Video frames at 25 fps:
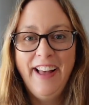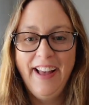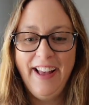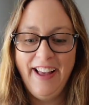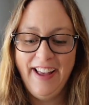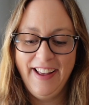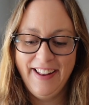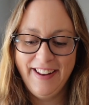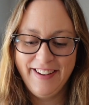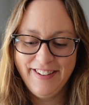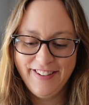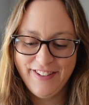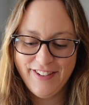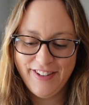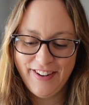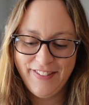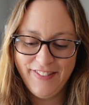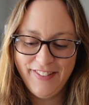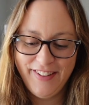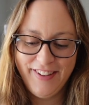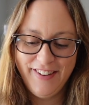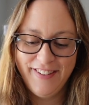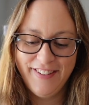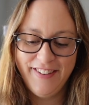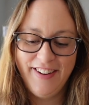and
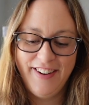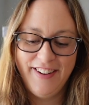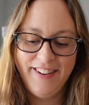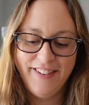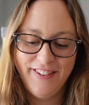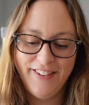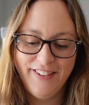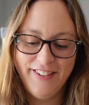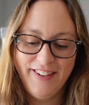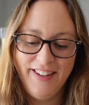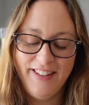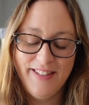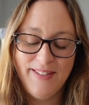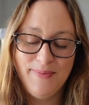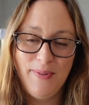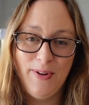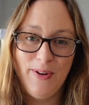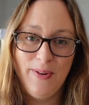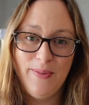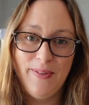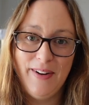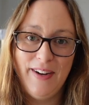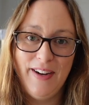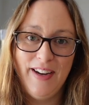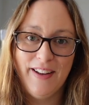traveling around on his
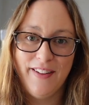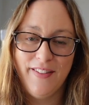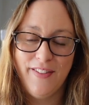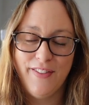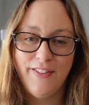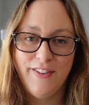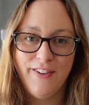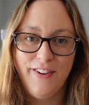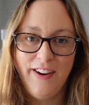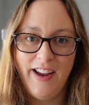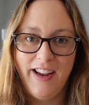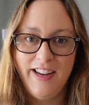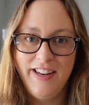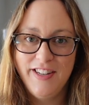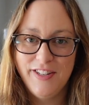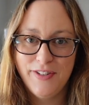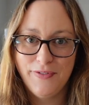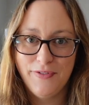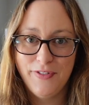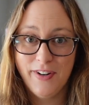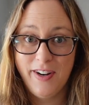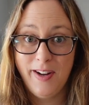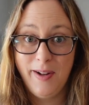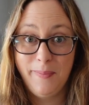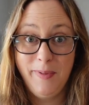motorbike through Asia
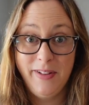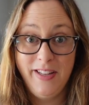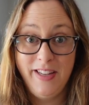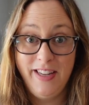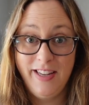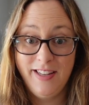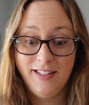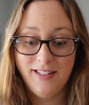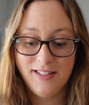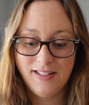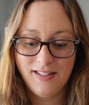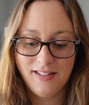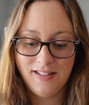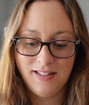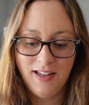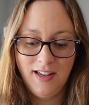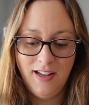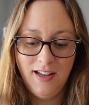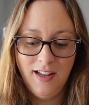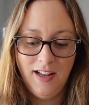for a couple of years.